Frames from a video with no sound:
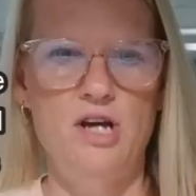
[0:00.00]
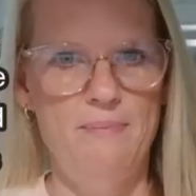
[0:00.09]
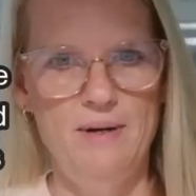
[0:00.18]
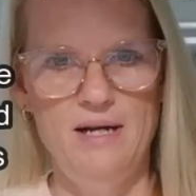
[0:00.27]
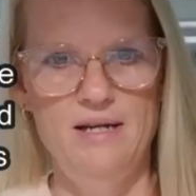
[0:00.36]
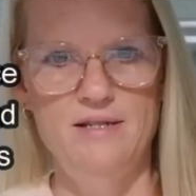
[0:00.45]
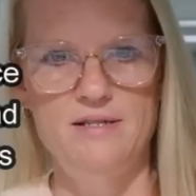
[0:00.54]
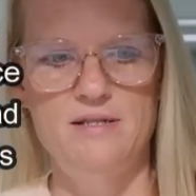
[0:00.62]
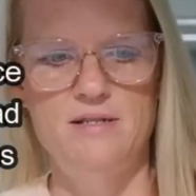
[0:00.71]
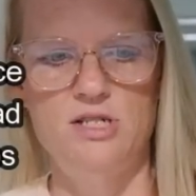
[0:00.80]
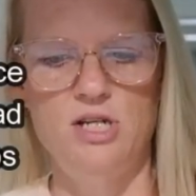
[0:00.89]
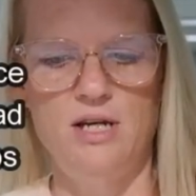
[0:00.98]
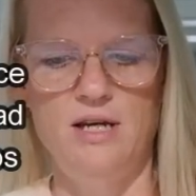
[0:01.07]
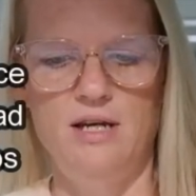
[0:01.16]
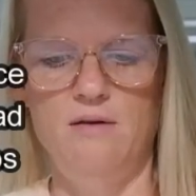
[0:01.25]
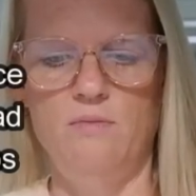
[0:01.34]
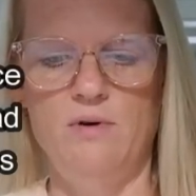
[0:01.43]
Japanese
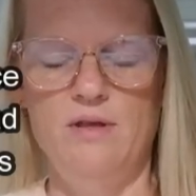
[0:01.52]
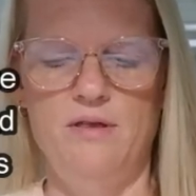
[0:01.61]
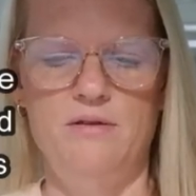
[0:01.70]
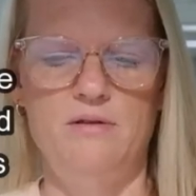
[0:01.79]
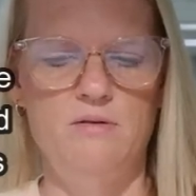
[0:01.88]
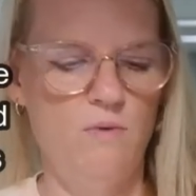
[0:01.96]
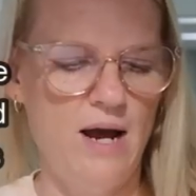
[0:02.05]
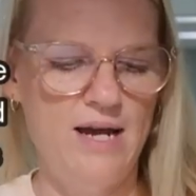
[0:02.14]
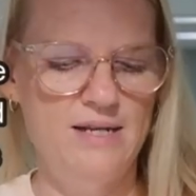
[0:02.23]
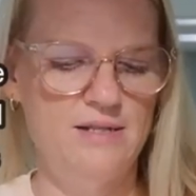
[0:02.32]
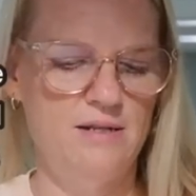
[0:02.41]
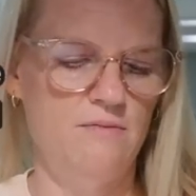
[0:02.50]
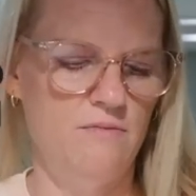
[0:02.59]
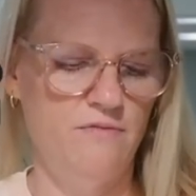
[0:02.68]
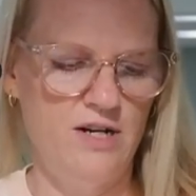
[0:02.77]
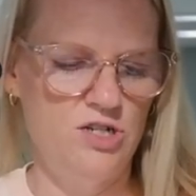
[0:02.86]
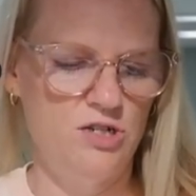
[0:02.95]
chicken with rice and
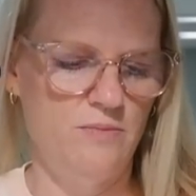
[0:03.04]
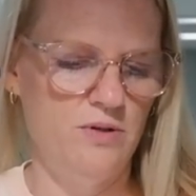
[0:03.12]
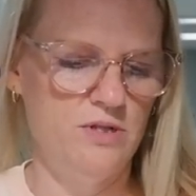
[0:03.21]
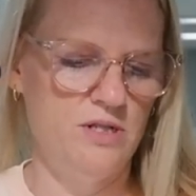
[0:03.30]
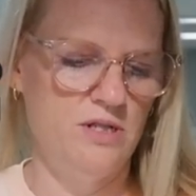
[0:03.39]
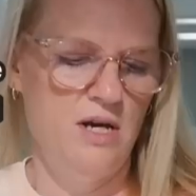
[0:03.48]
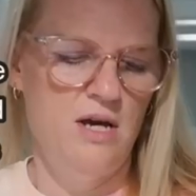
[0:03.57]
vegetables.